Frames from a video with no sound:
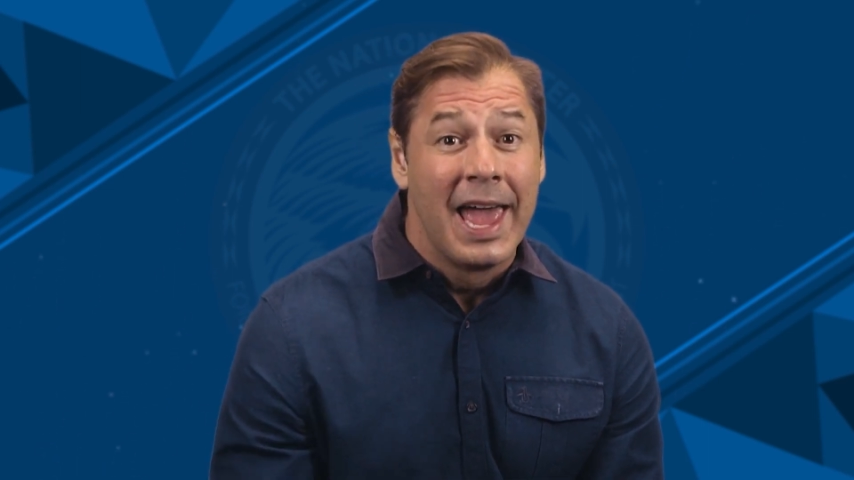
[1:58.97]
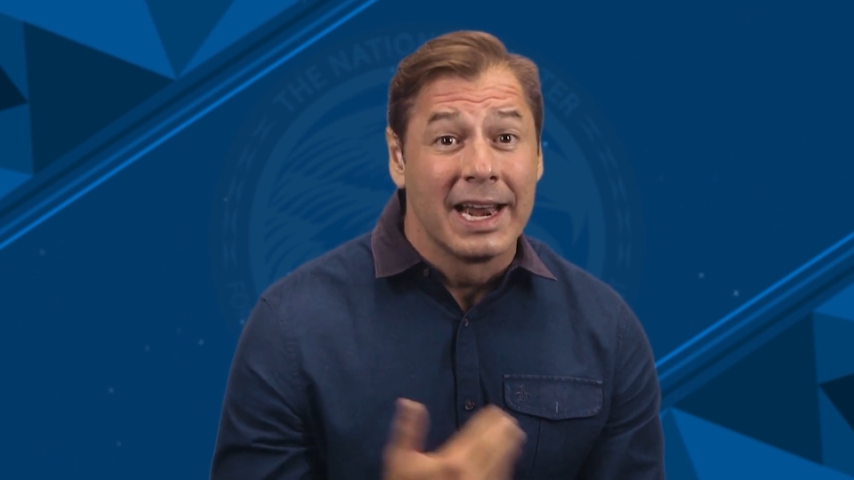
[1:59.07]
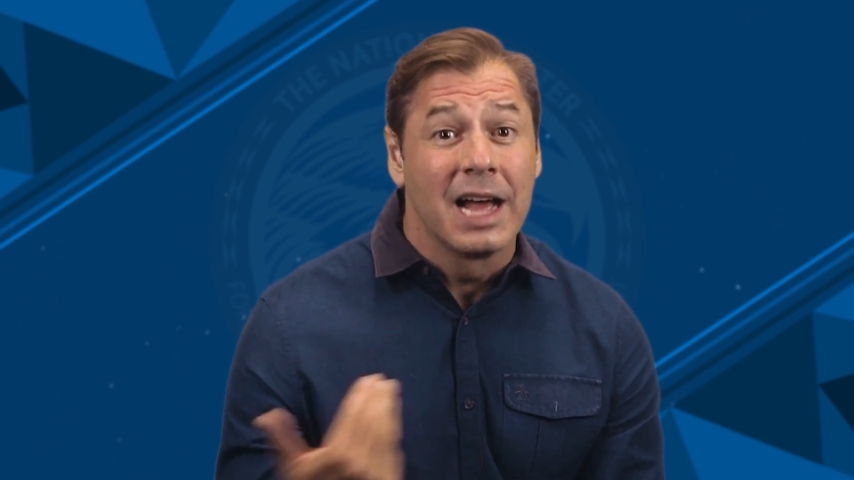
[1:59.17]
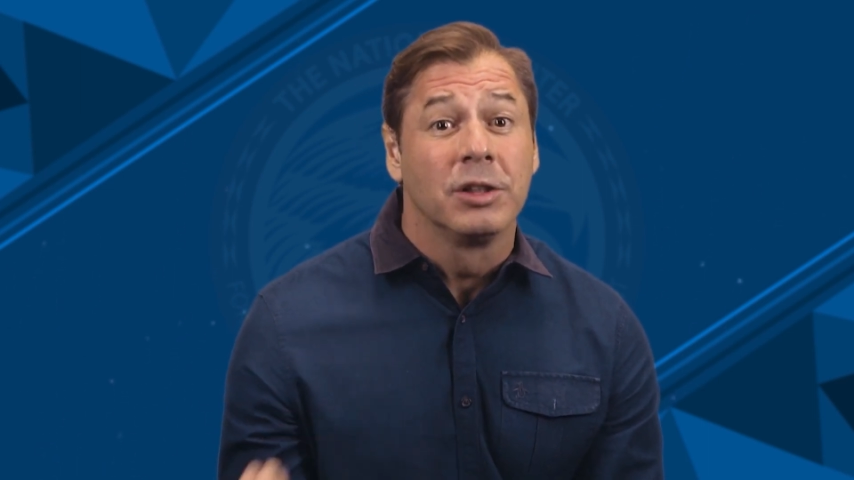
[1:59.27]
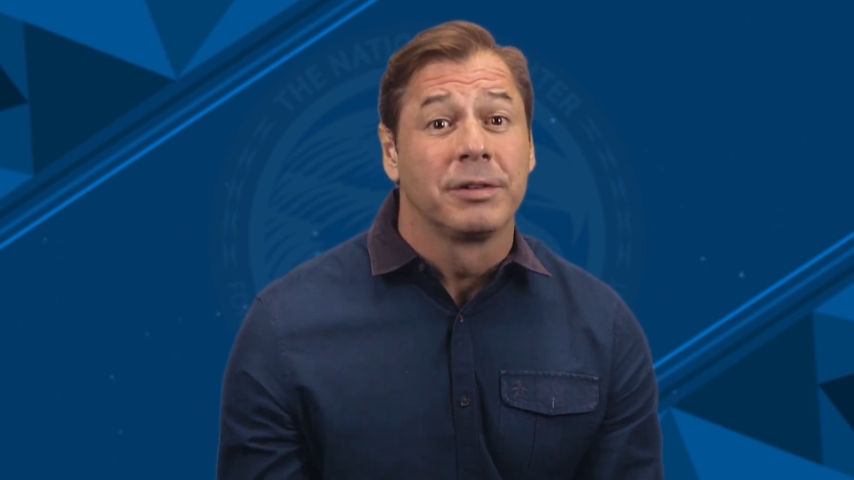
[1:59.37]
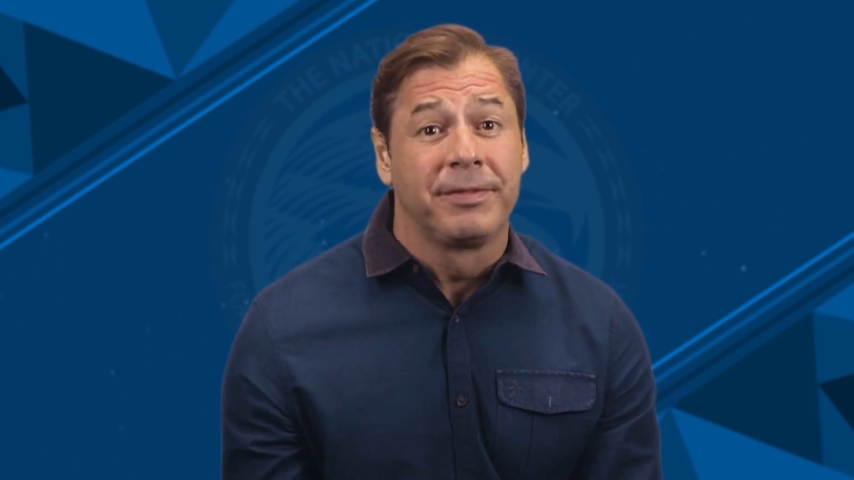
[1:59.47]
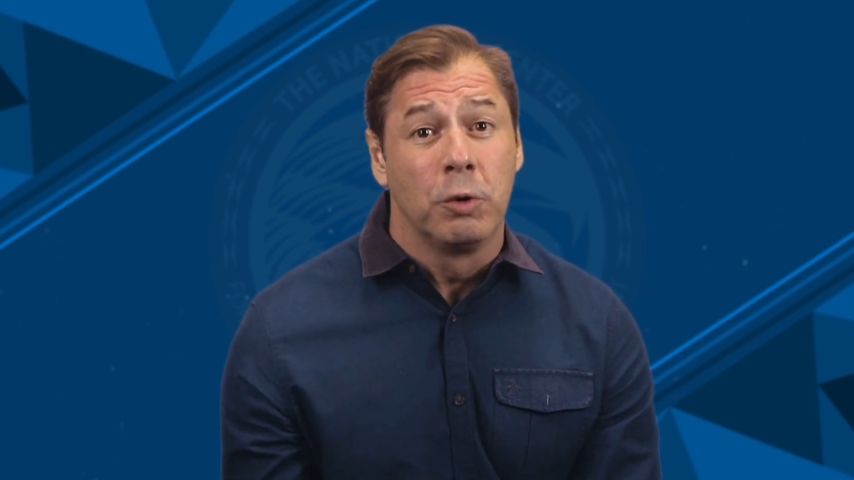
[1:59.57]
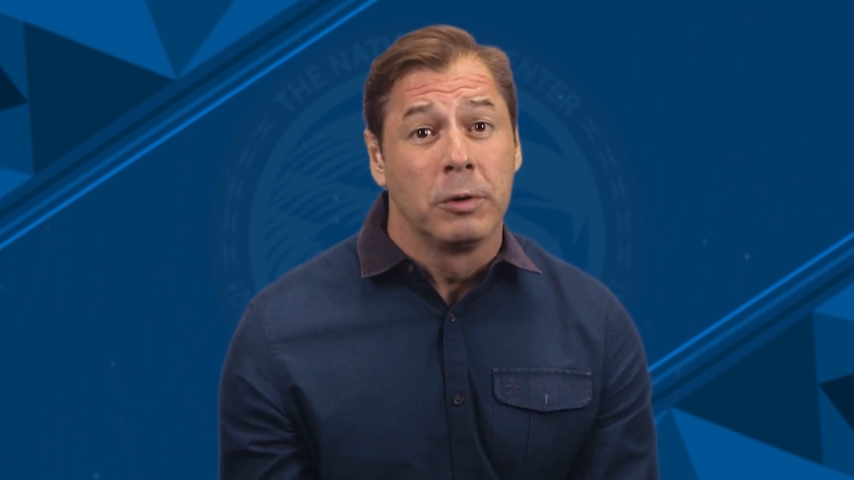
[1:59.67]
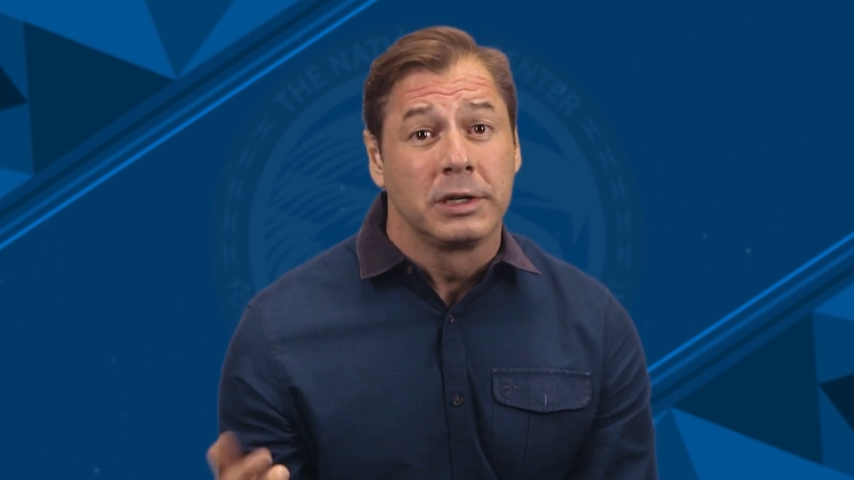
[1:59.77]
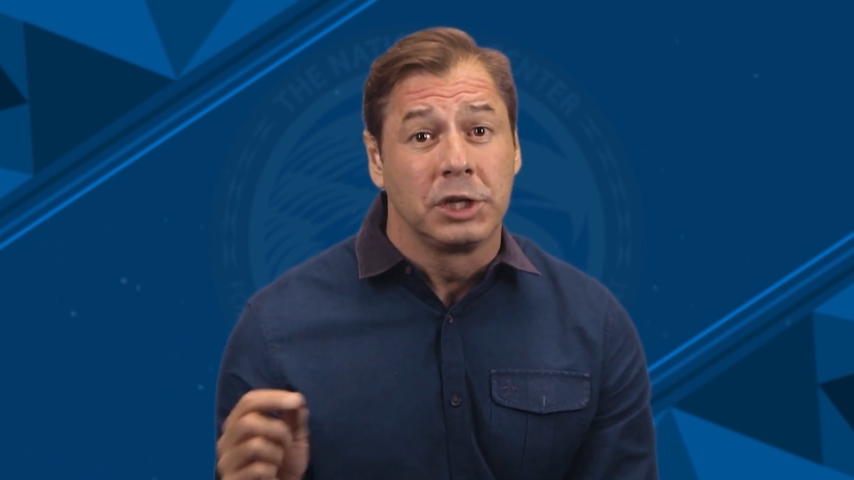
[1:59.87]
and I look
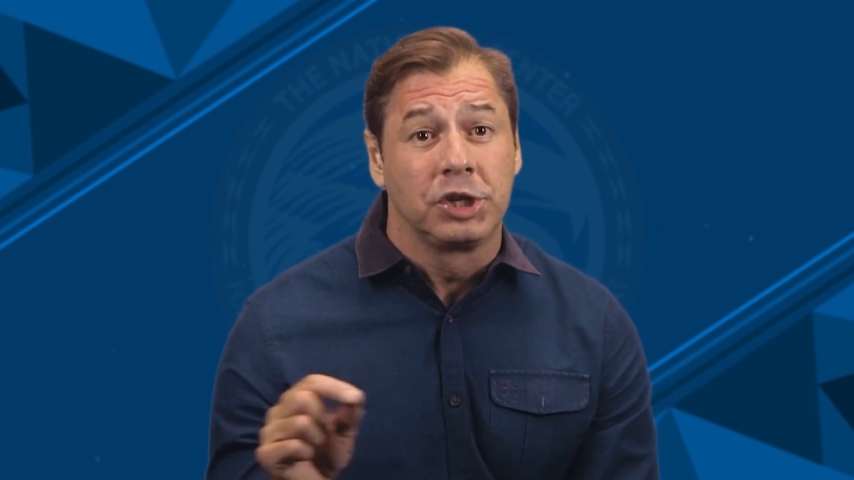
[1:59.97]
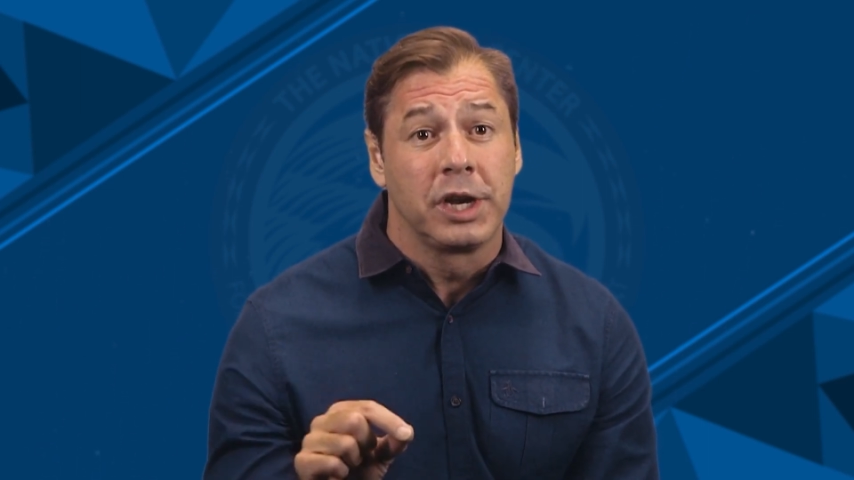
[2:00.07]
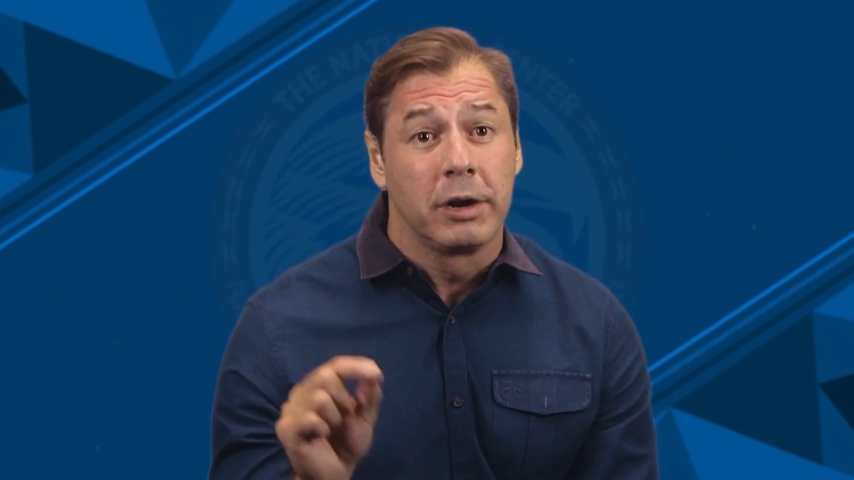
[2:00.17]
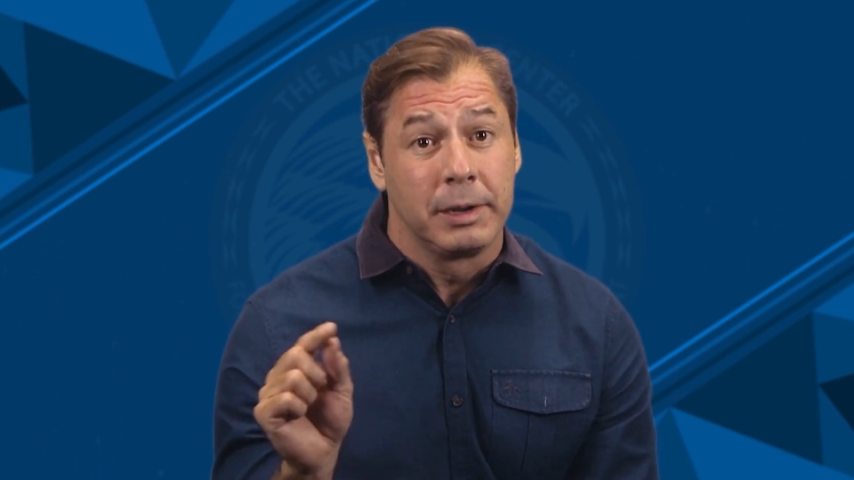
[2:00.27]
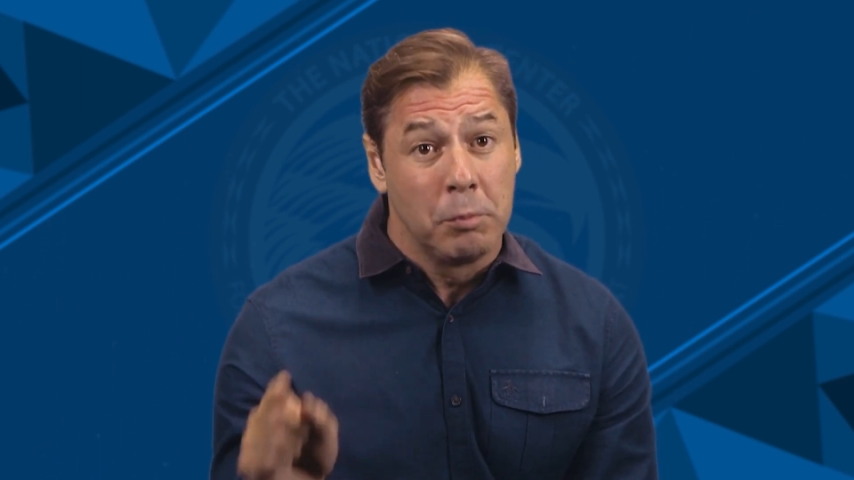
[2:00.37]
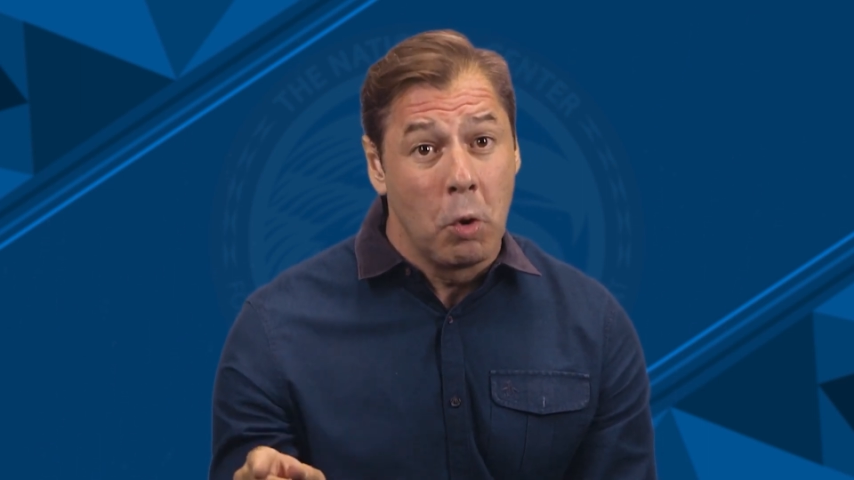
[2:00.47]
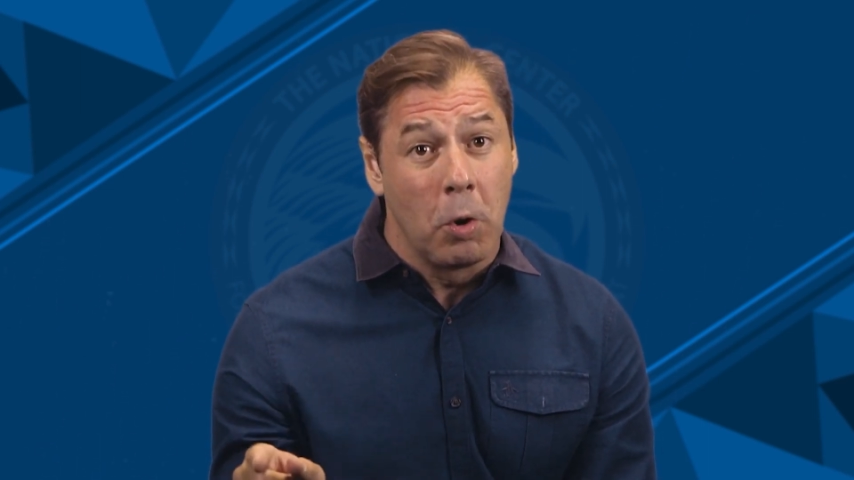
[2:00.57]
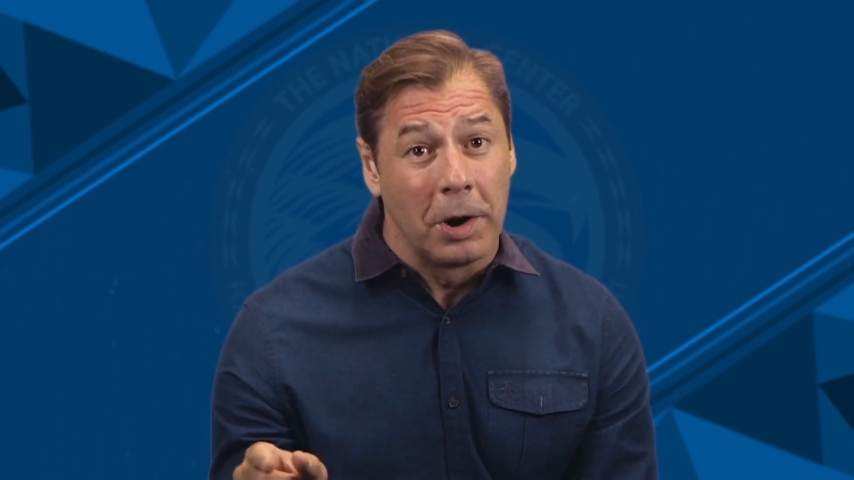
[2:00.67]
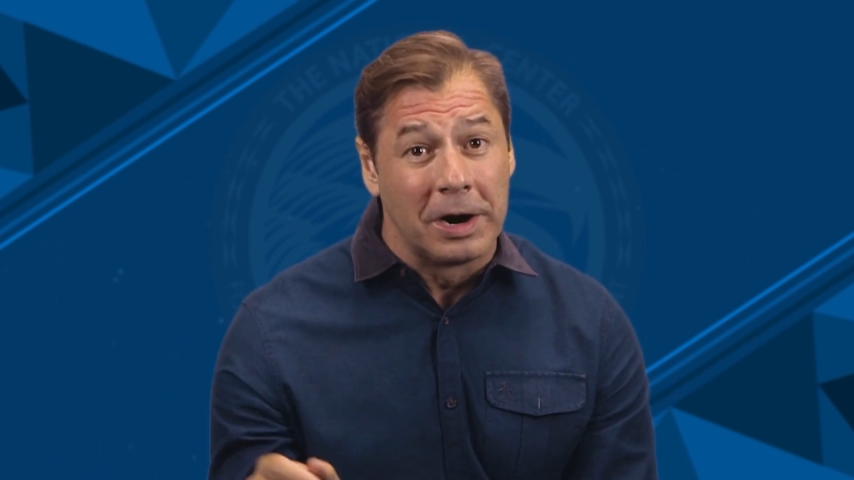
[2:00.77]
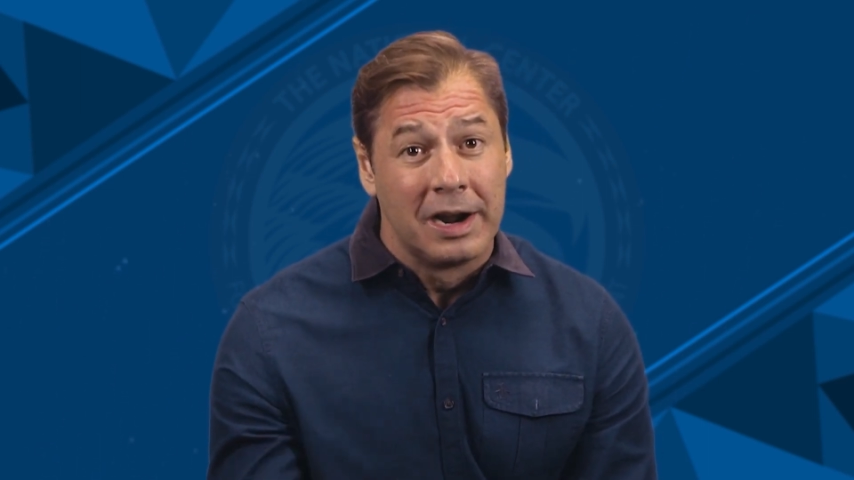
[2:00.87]
forward to sharing
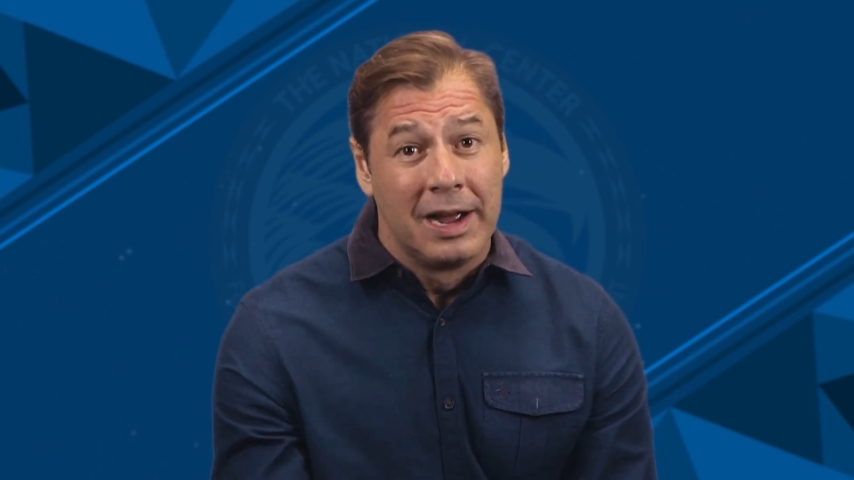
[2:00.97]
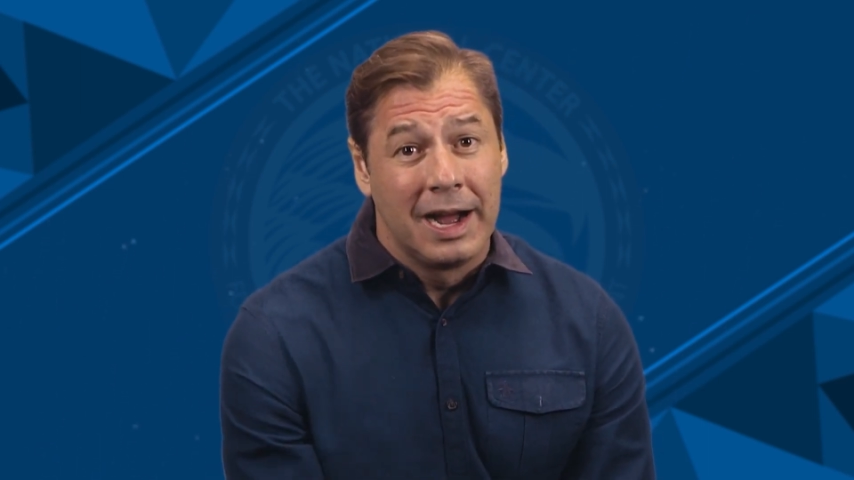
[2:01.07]
more